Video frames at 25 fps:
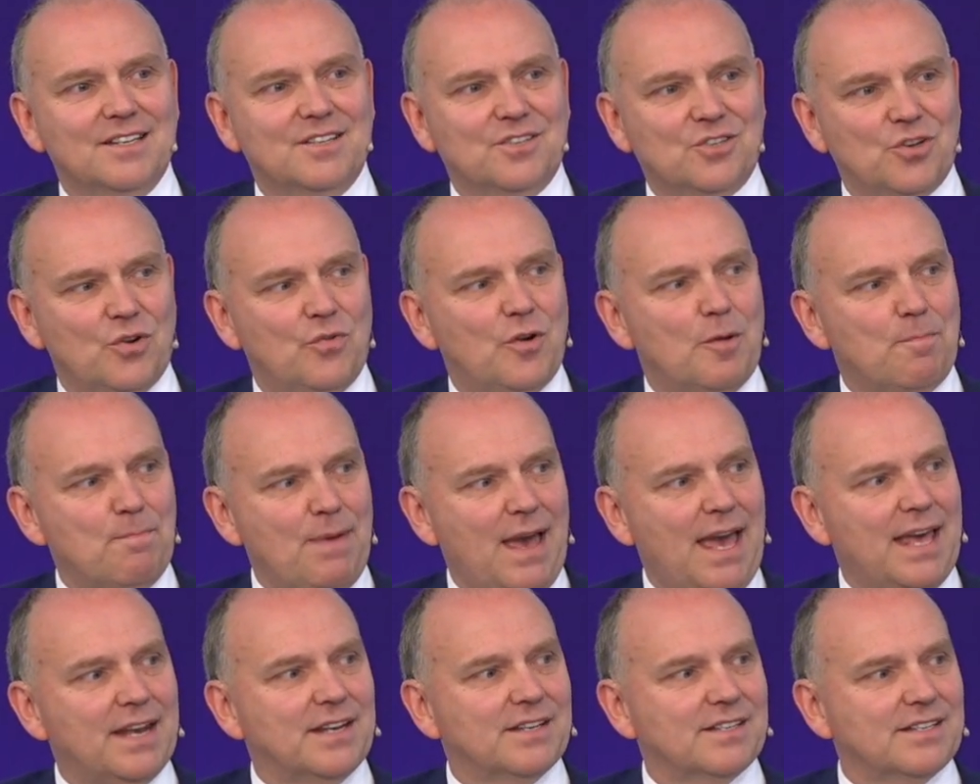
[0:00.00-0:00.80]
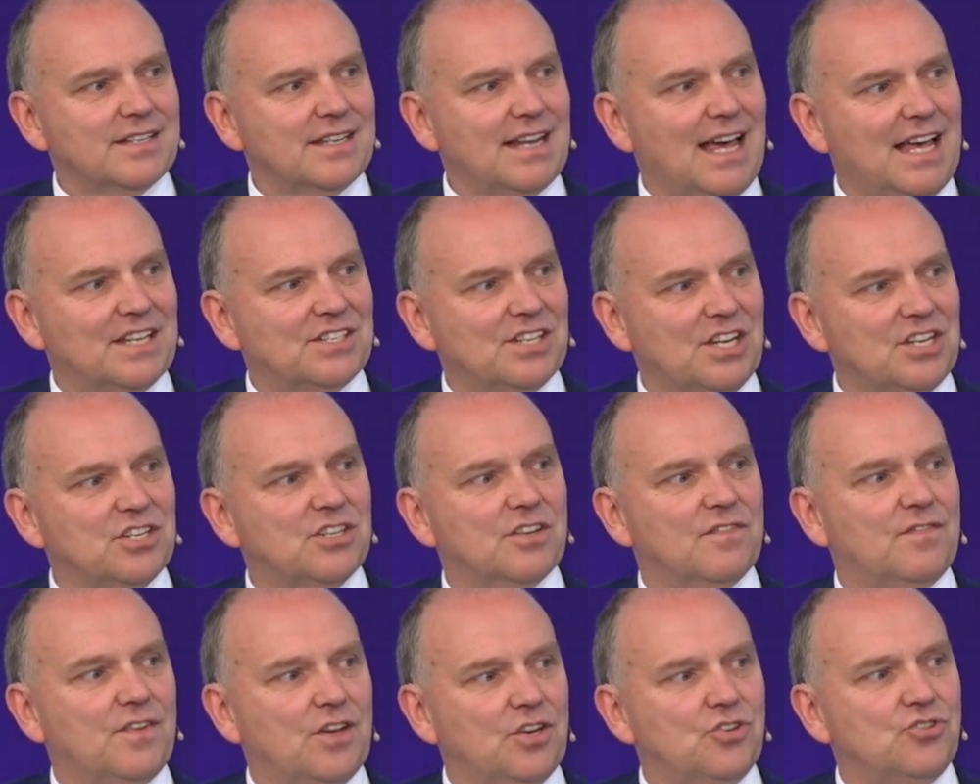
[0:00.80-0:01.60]
to repent as
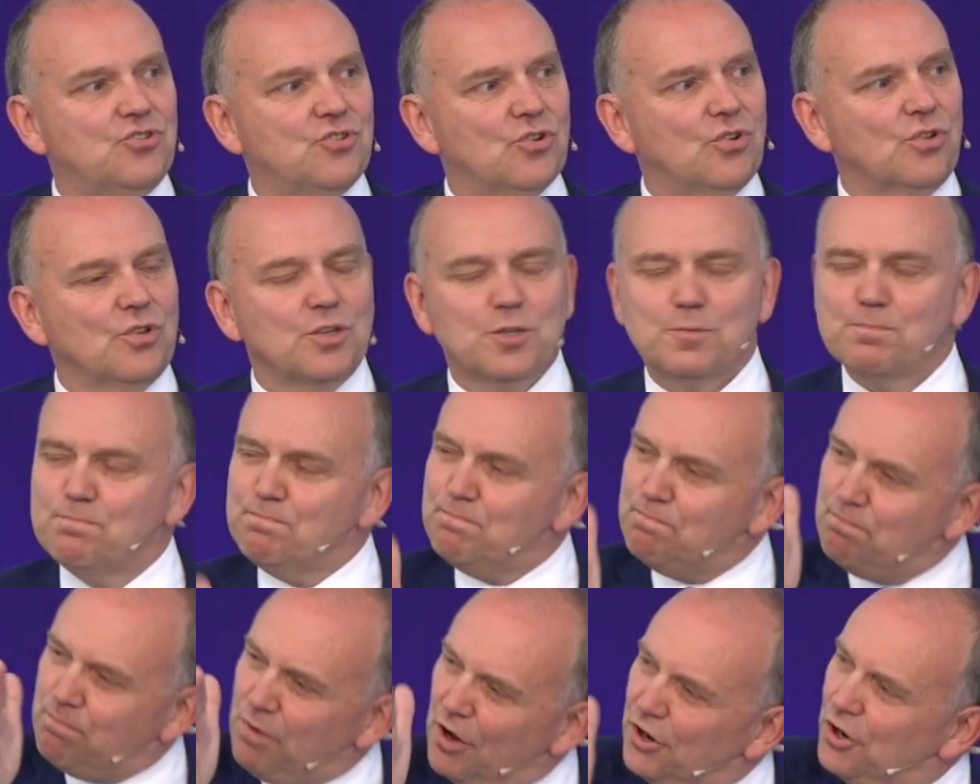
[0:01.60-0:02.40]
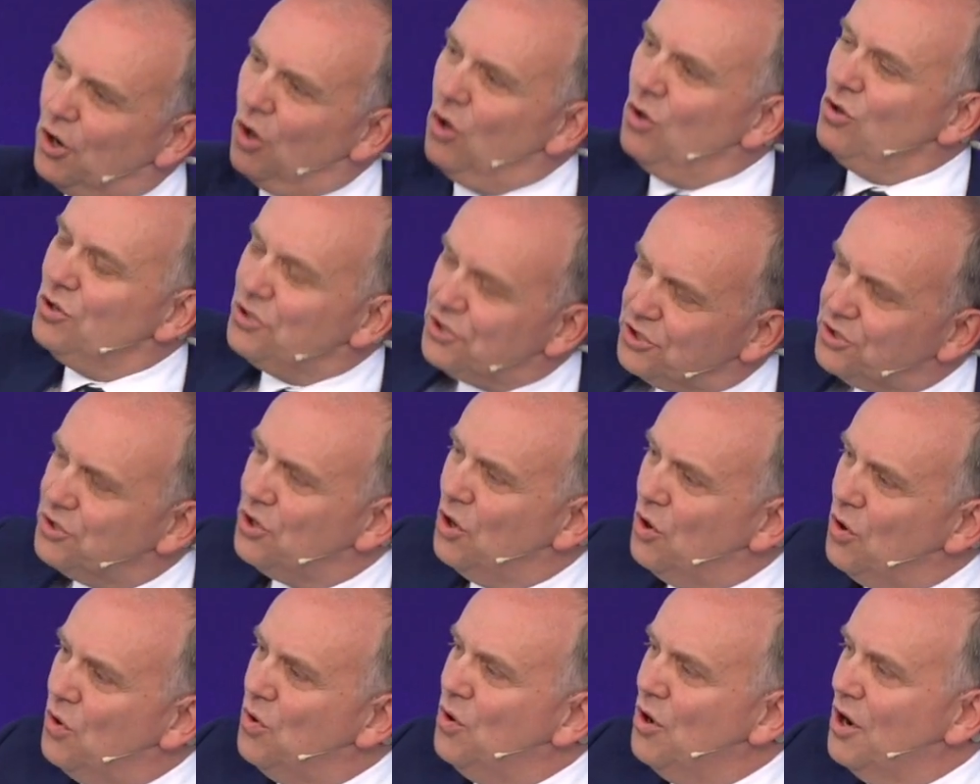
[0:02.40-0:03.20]
individuals, but
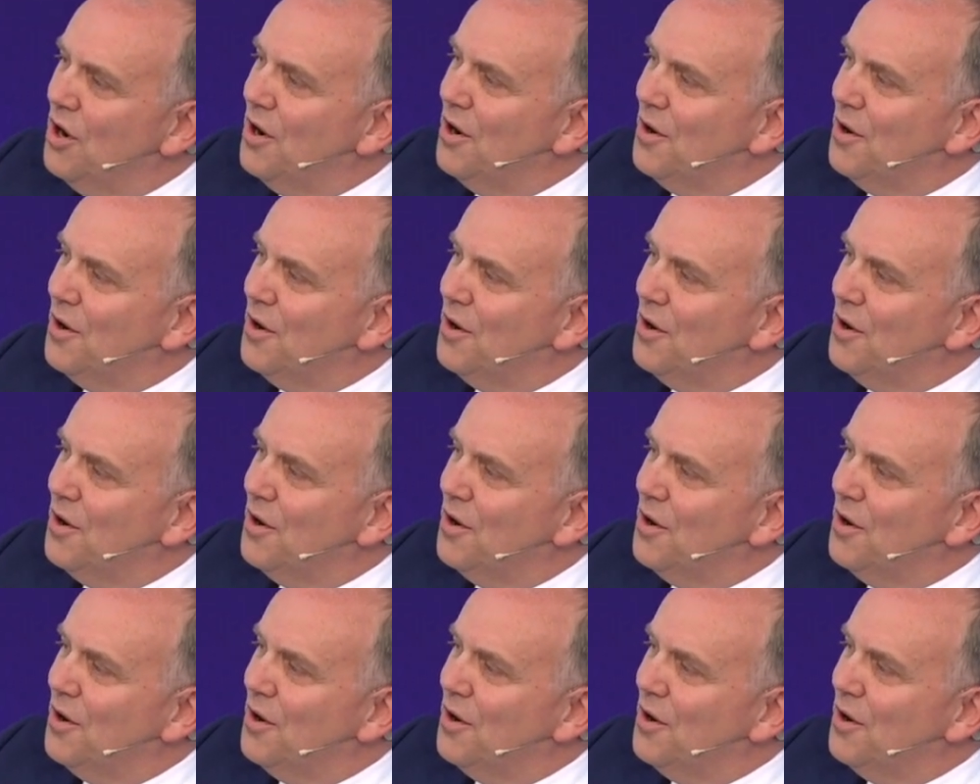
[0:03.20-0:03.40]
also